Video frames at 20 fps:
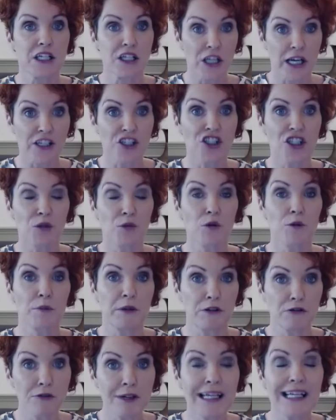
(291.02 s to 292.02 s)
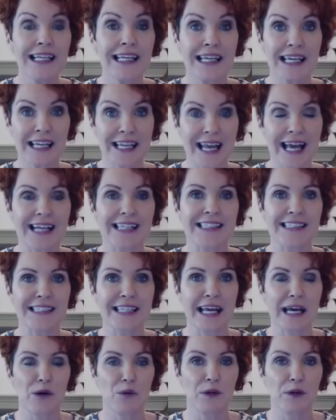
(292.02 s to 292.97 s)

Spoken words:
and she would be really connected now.